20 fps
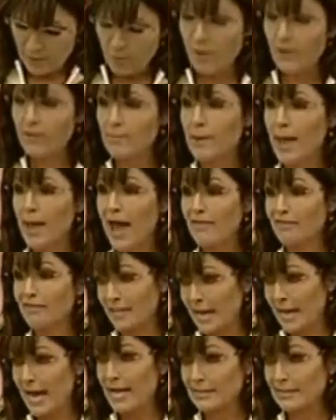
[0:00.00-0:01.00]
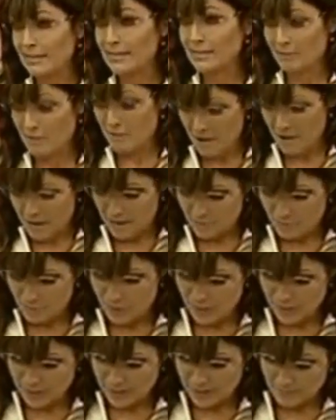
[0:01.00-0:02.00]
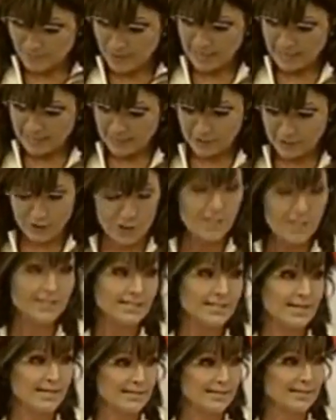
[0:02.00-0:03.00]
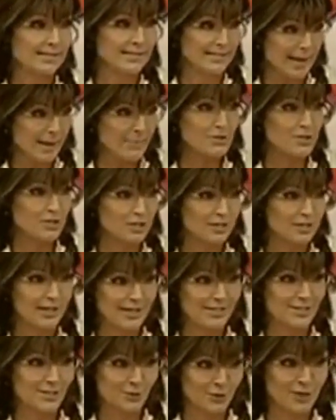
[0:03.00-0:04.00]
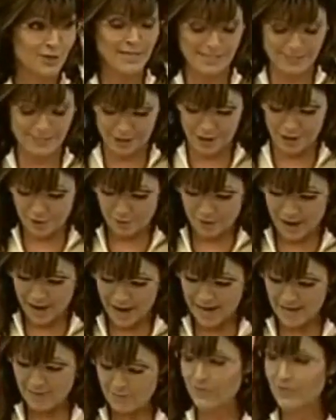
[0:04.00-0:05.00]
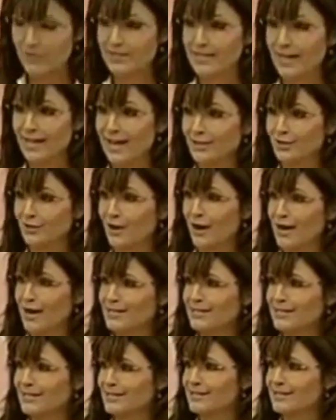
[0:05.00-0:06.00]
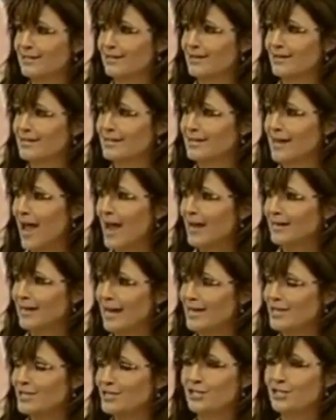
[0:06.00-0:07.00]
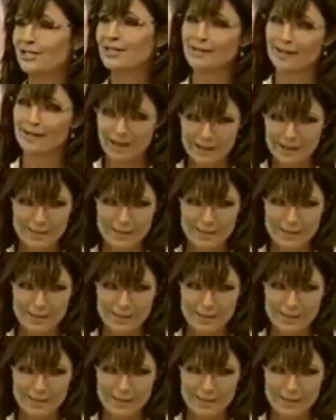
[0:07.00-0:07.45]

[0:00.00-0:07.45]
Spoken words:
Well, the path he has us on will make us just as exceptional as Greece, all right, with the debt crisis and the stagnation and